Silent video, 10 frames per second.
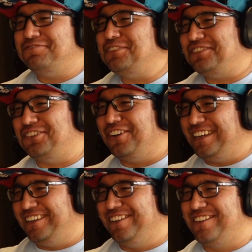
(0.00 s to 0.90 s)
what
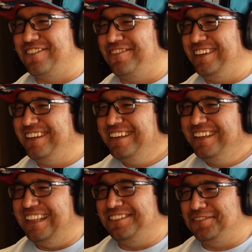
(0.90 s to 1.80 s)
started your career.
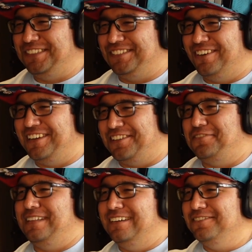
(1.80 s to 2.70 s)
That's what started you
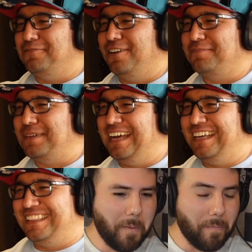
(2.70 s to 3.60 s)
down the wrong path.